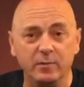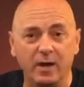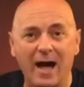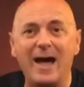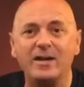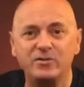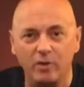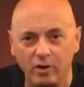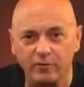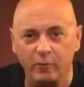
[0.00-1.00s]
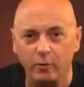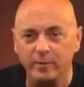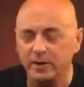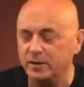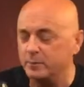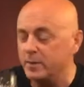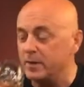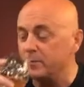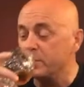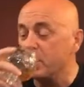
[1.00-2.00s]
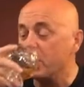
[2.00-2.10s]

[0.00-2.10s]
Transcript: the highest art form that it can be.